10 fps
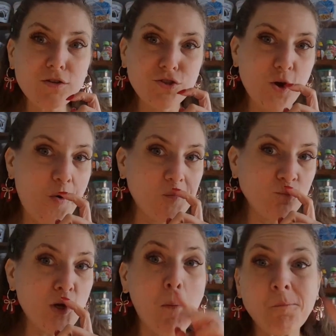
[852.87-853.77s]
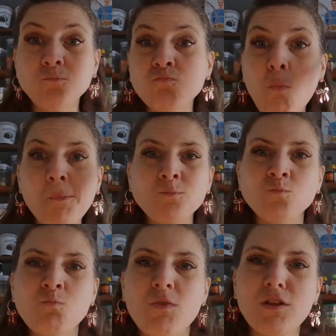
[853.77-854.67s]
So yeah,
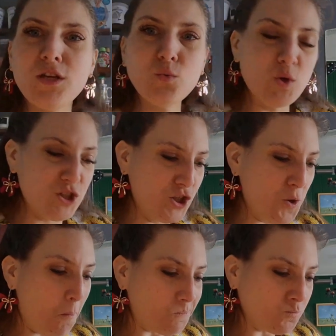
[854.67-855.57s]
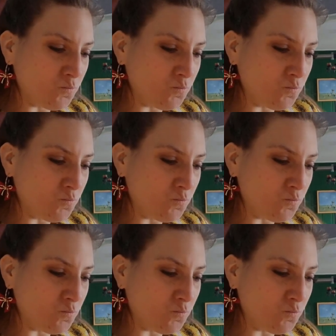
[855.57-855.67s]
thanks for watching,